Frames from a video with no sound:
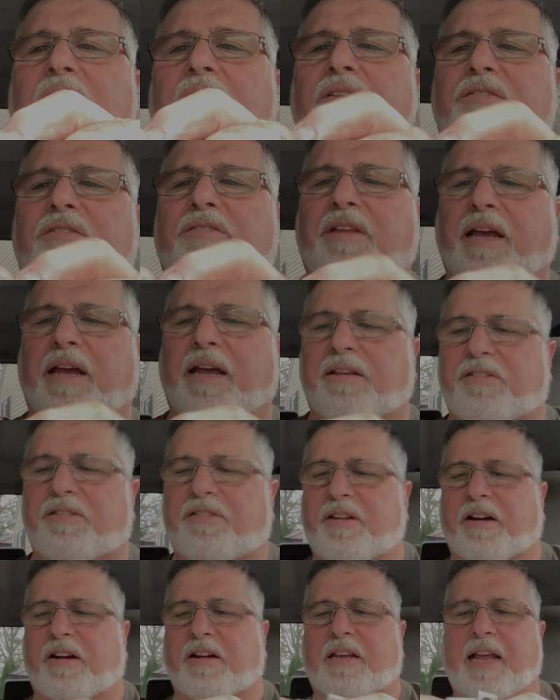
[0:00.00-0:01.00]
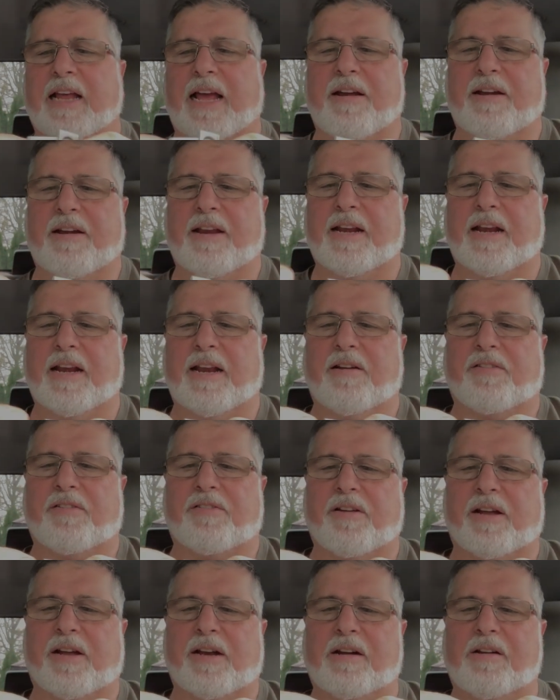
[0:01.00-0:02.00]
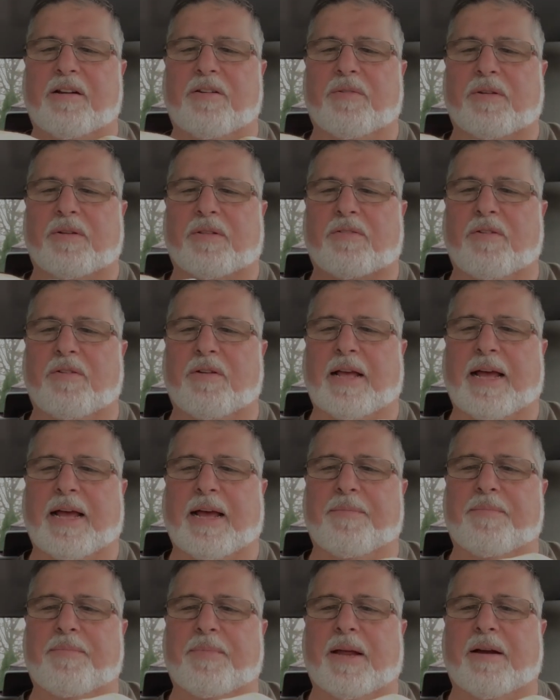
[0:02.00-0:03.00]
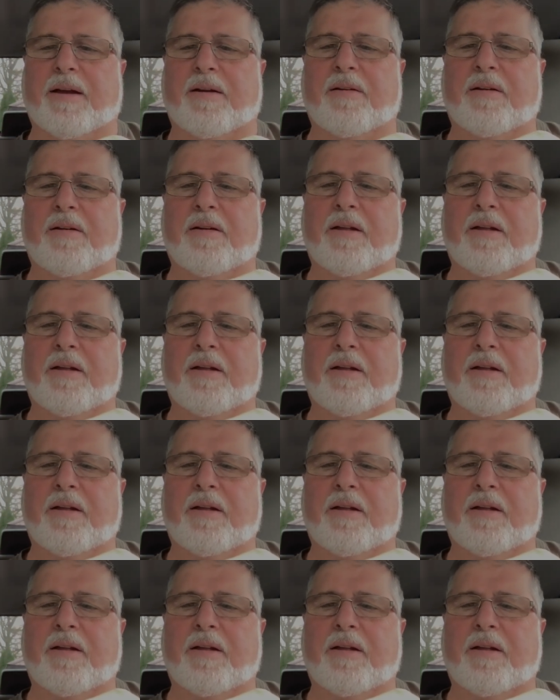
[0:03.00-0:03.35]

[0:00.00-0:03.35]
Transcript: stayed stuck down in there, so I don't know what's going to happen there.